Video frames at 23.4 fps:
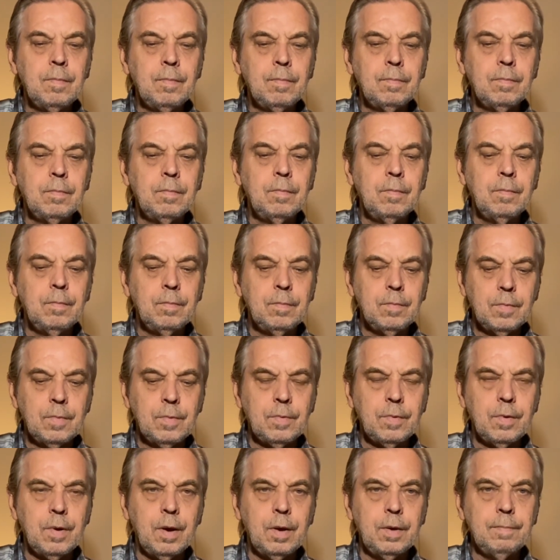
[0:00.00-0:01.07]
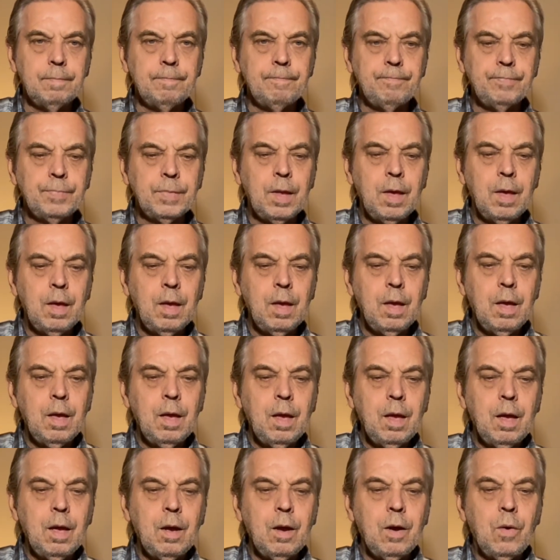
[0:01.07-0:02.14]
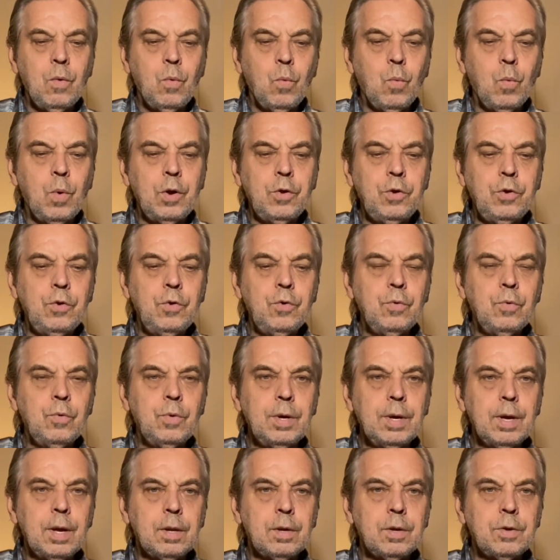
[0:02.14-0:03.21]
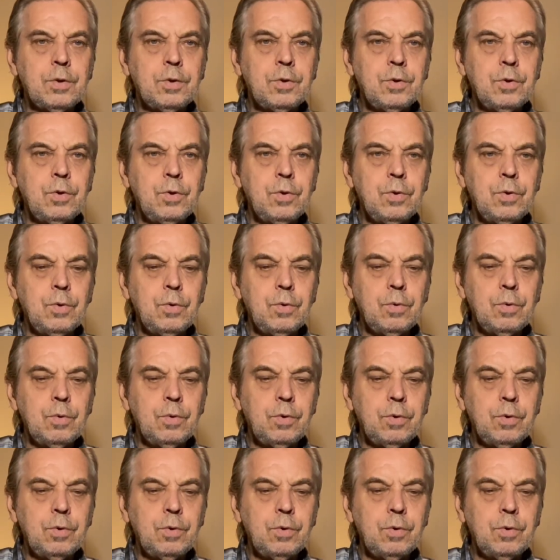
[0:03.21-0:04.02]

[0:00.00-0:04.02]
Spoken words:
All right. When you get to,